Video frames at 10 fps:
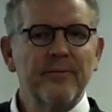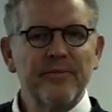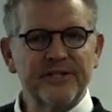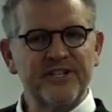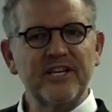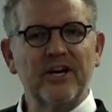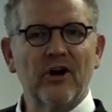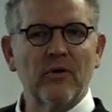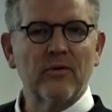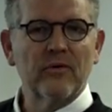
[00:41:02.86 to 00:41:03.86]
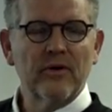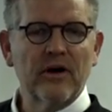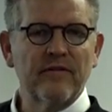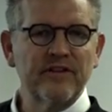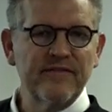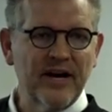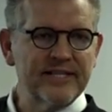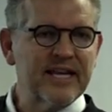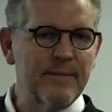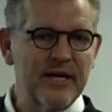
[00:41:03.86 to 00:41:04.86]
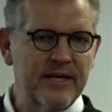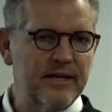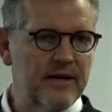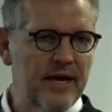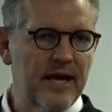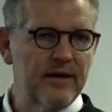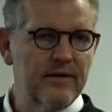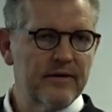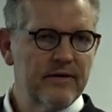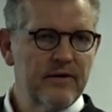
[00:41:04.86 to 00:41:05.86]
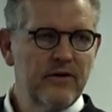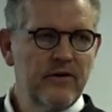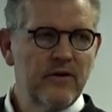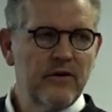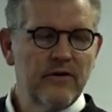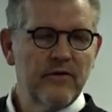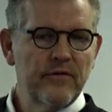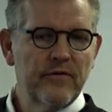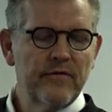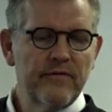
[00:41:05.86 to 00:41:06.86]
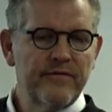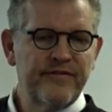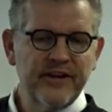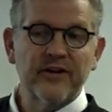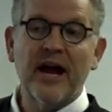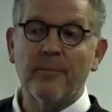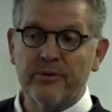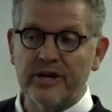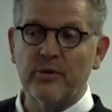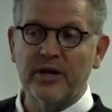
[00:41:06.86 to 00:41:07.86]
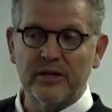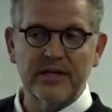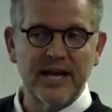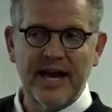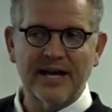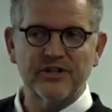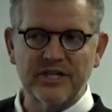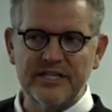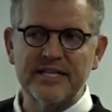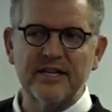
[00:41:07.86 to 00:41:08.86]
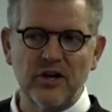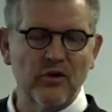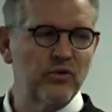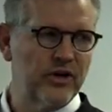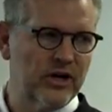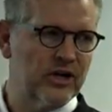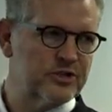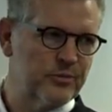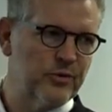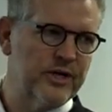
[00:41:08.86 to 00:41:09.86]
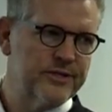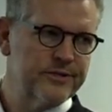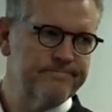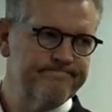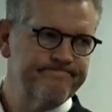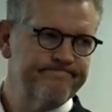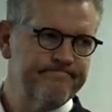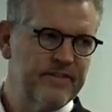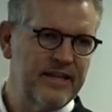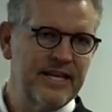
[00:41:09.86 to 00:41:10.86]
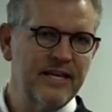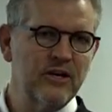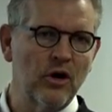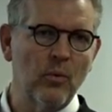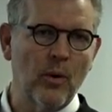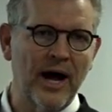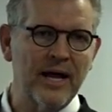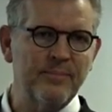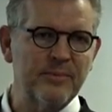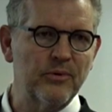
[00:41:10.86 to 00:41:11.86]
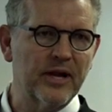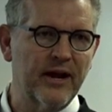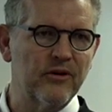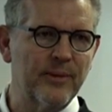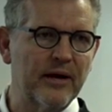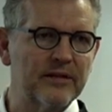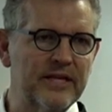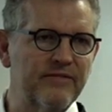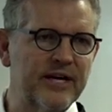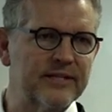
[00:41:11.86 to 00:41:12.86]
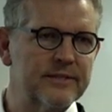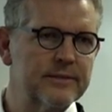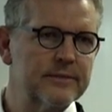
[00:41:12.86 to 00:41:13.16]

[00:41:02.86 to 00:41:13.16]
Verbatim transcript: the CEO of Levi's came in and, and figured out pretty quickly they actually didn't know who their customer was. And they didn't know why people cared about Levi's.